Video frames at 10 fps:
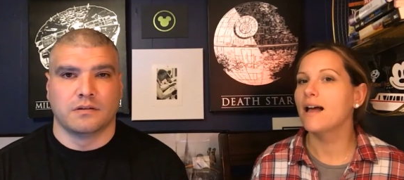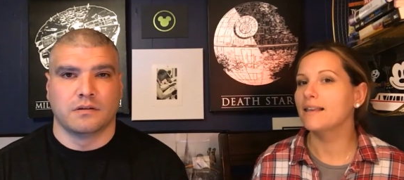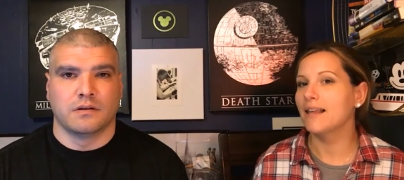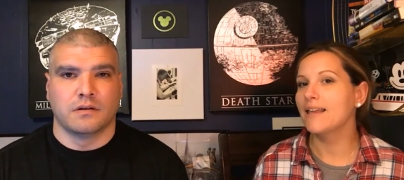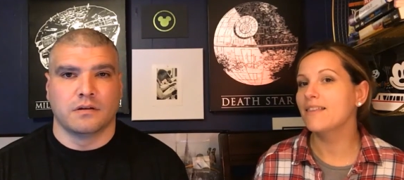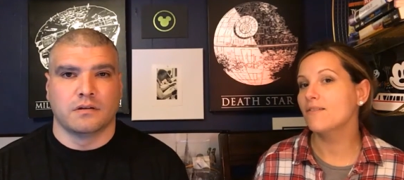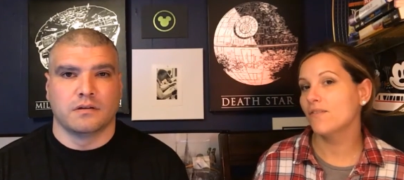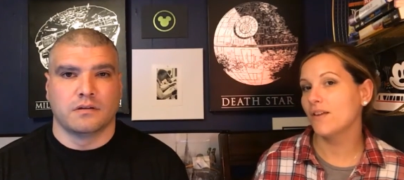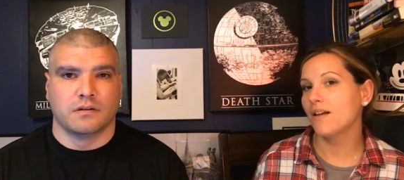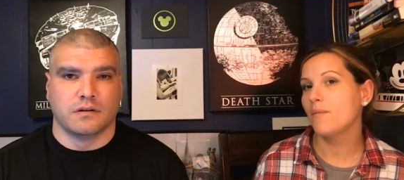Speaker 1: I like the
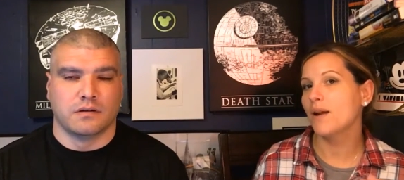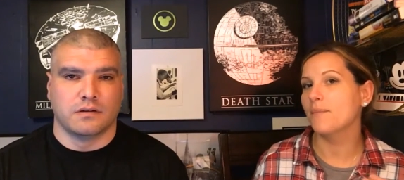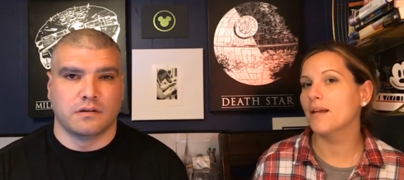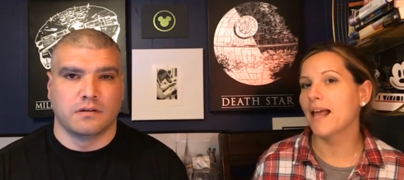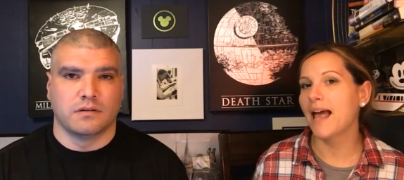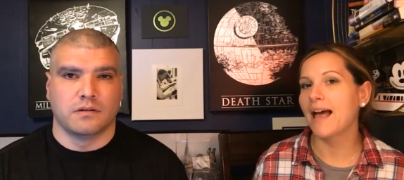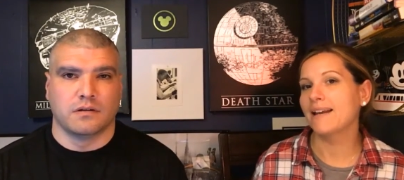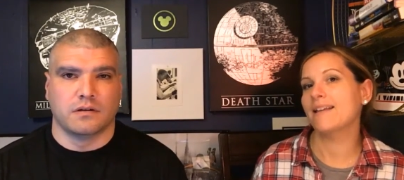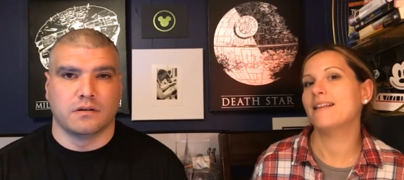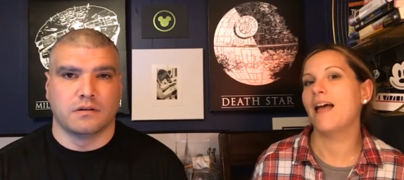feel, but I'm going to
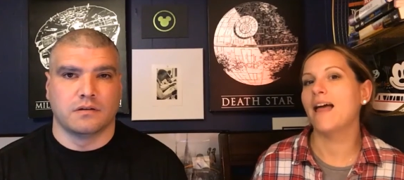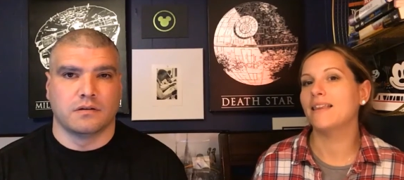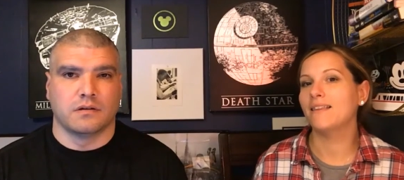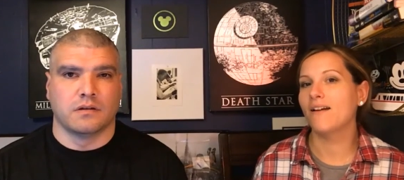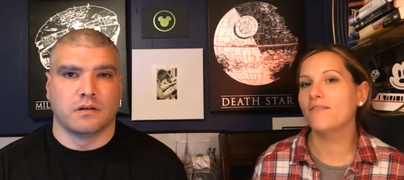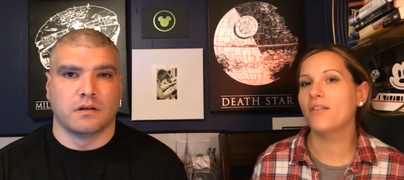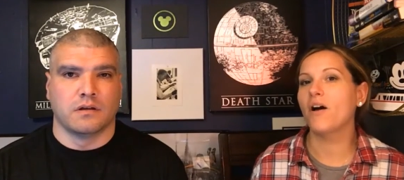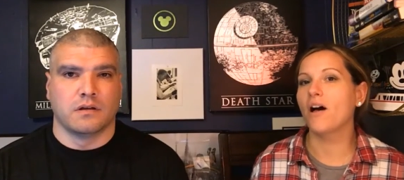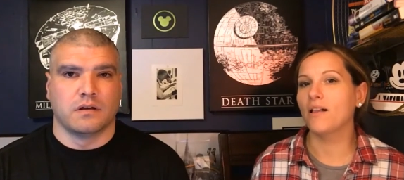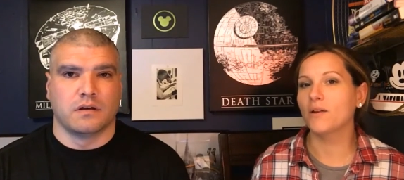add in, I love the
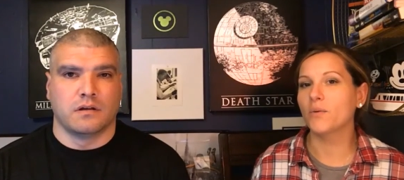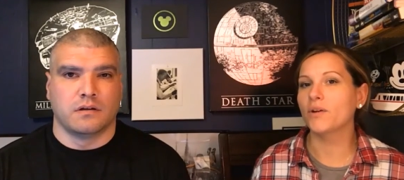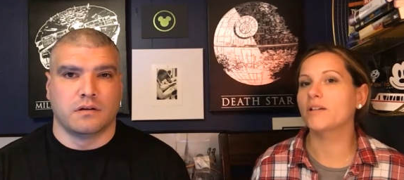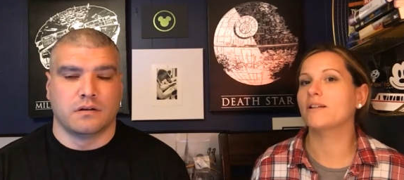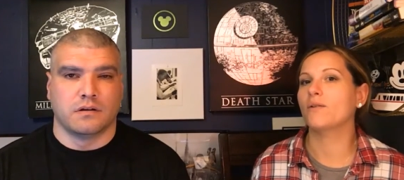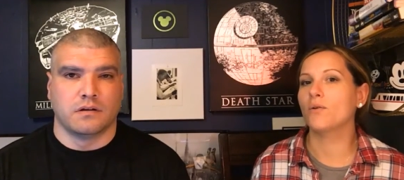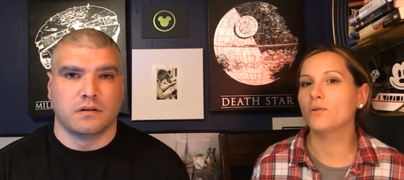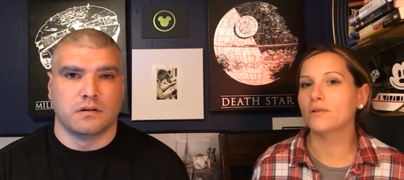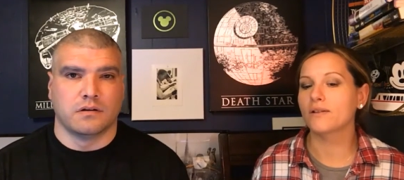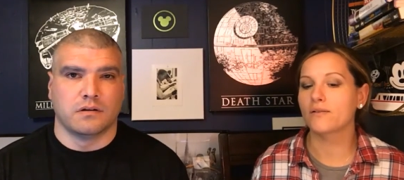Hollywood
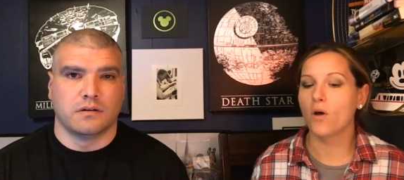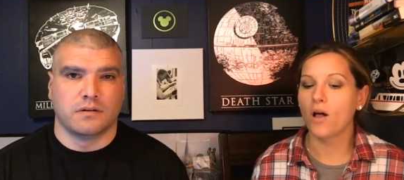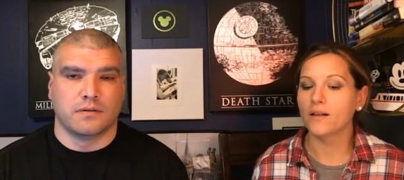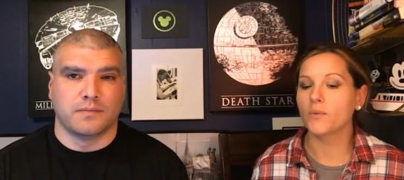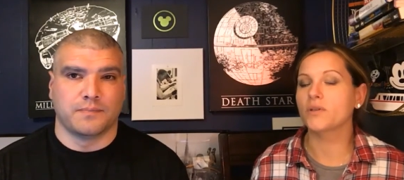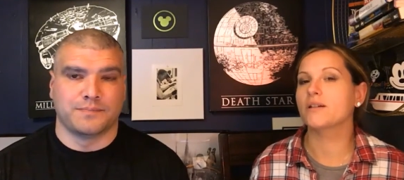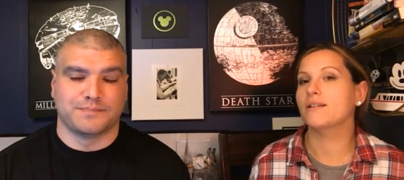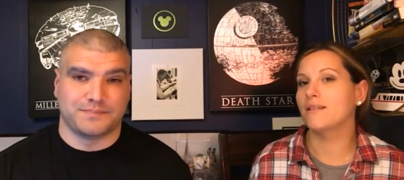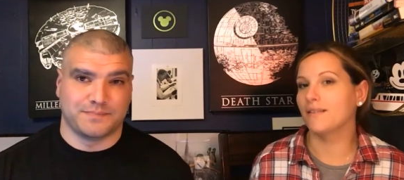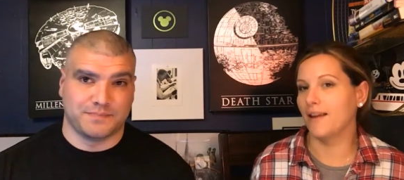old Hollywood
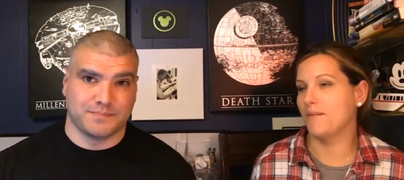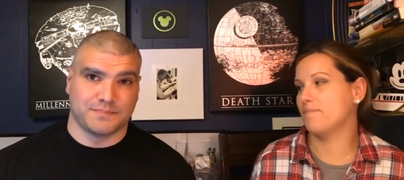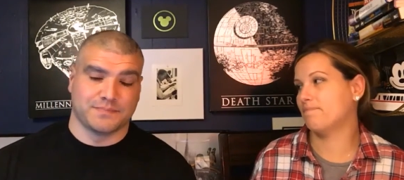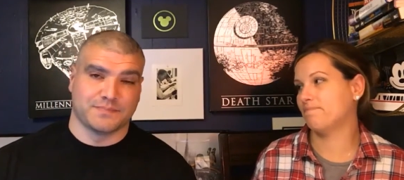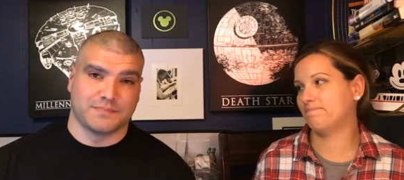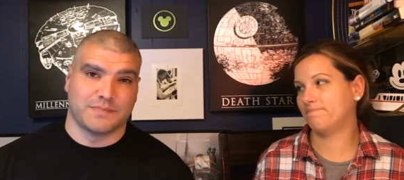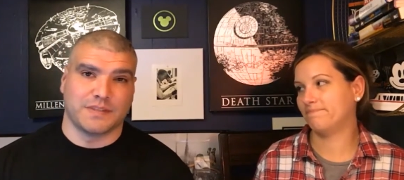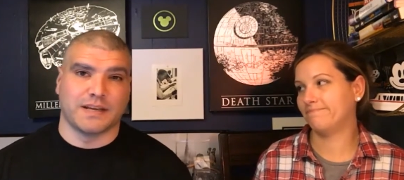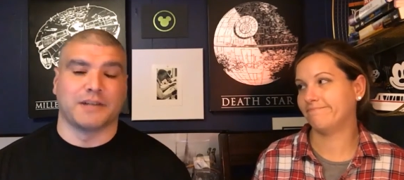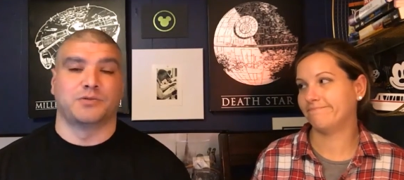glam.
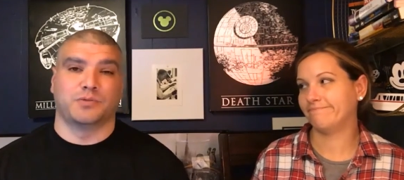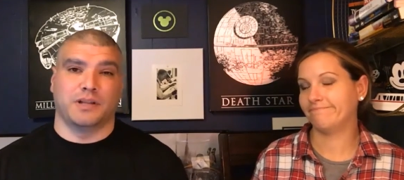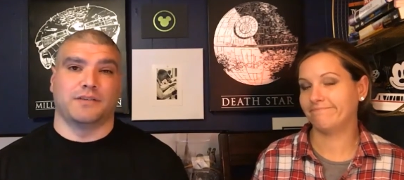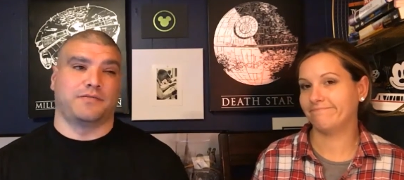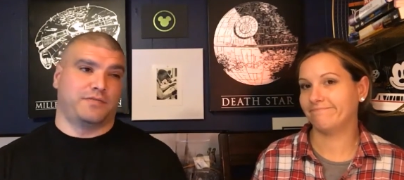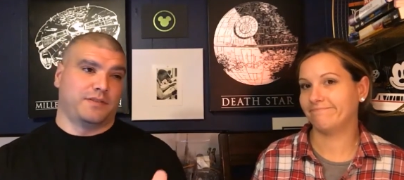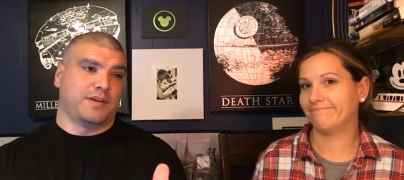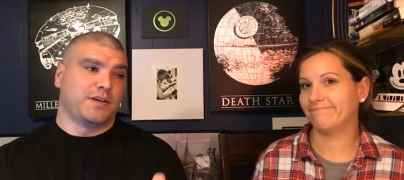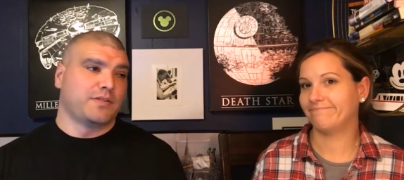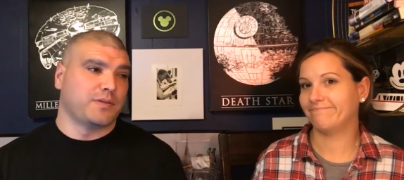
Speaker 2: I do love
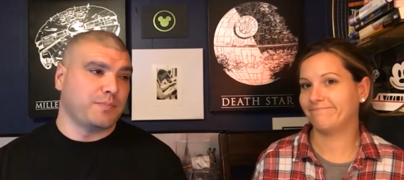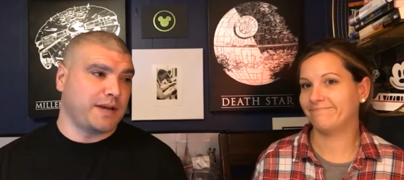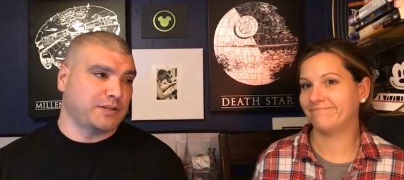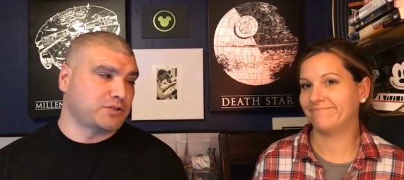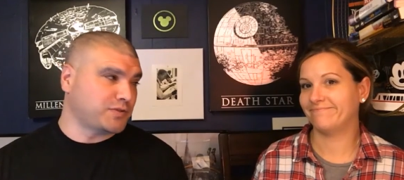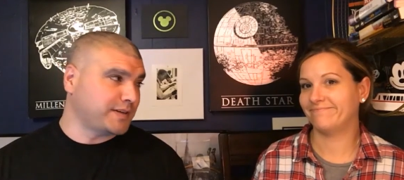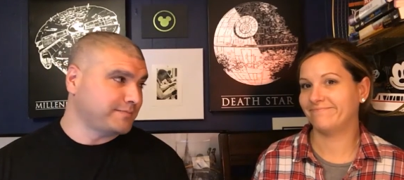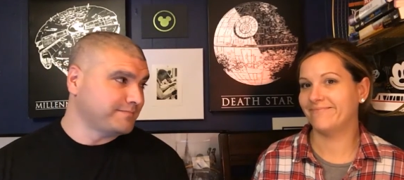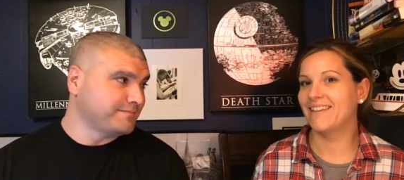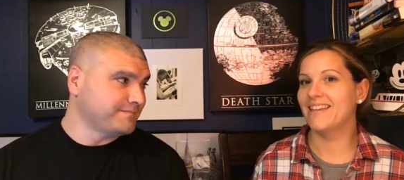the Main Street.
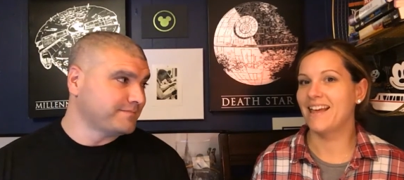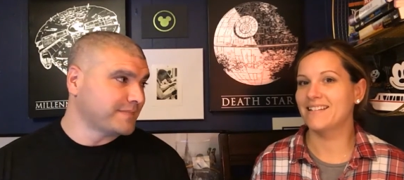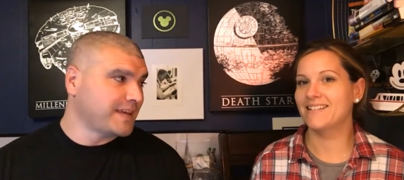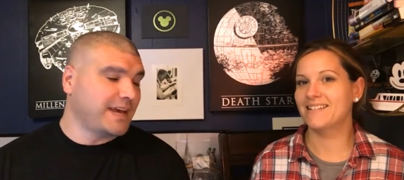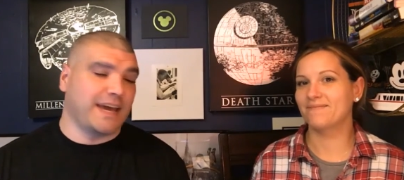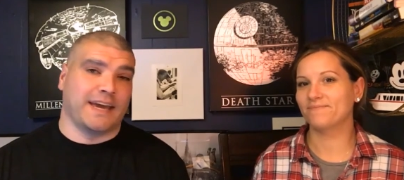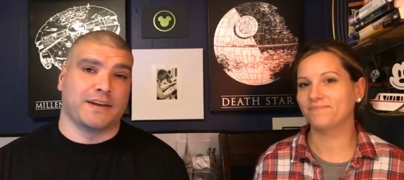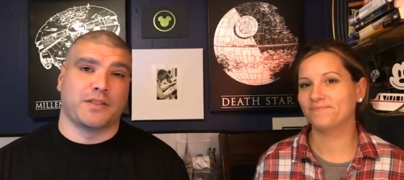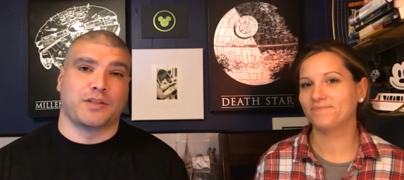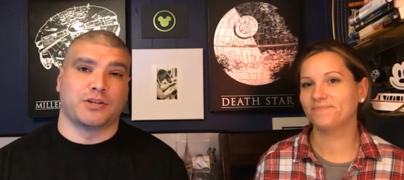Yes.
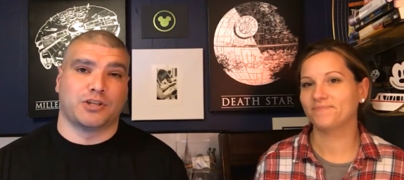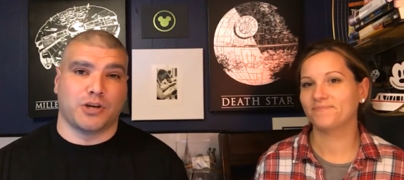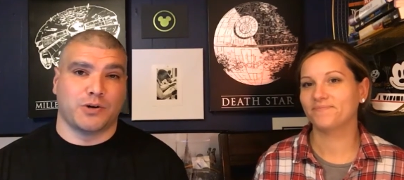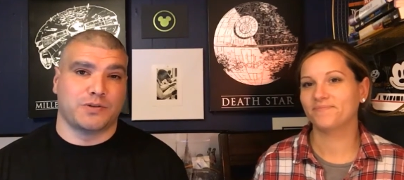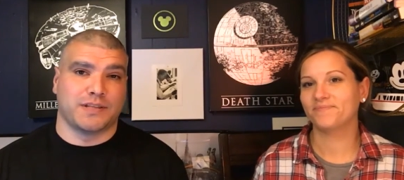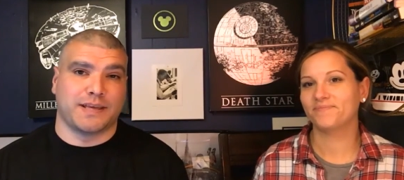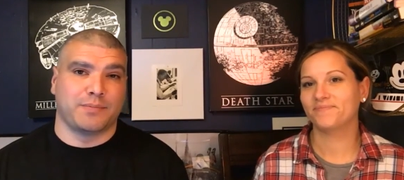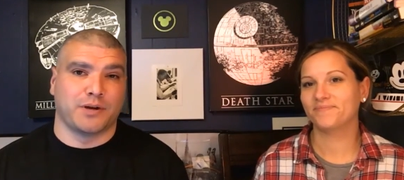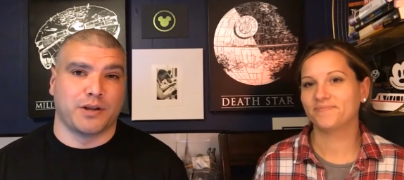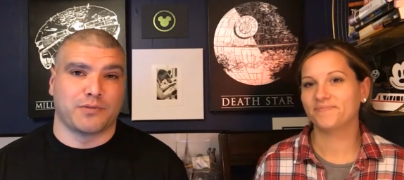And the shows that they
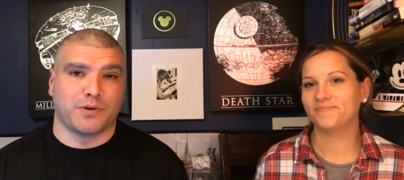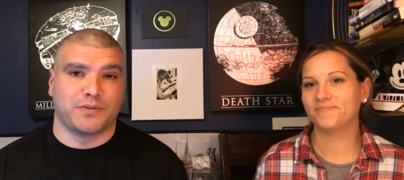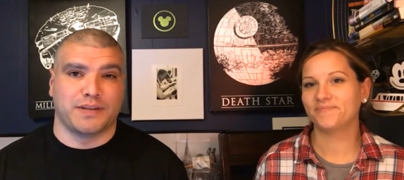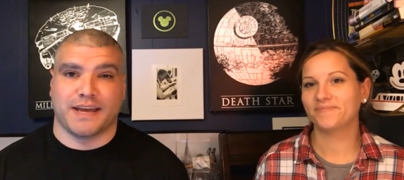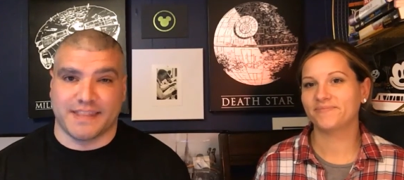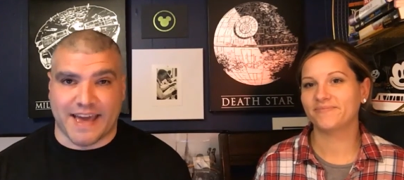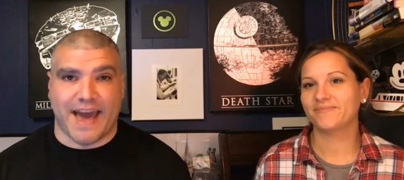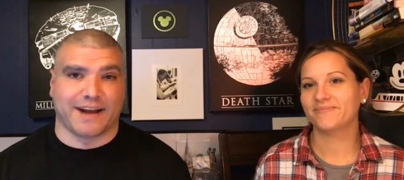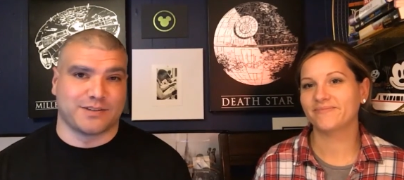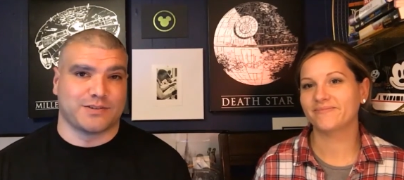put on throughout the day, the
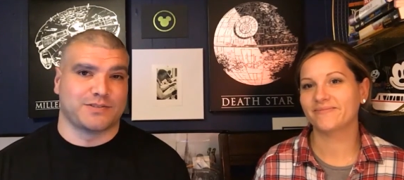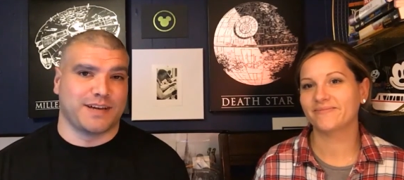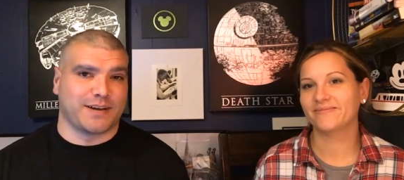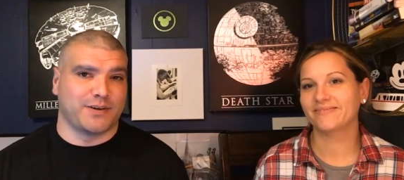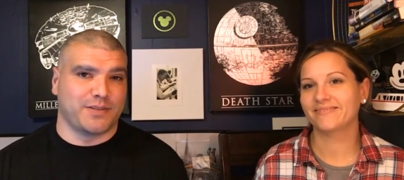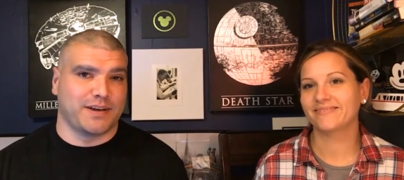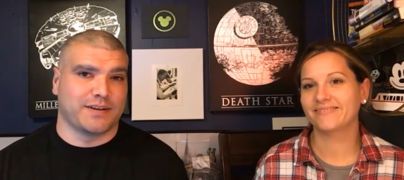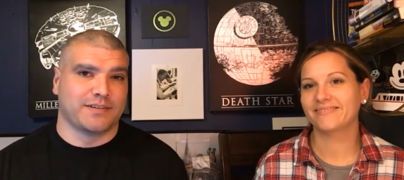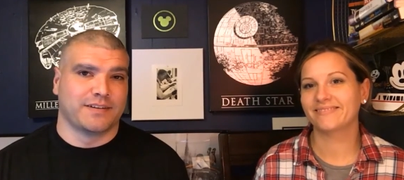actors that go there.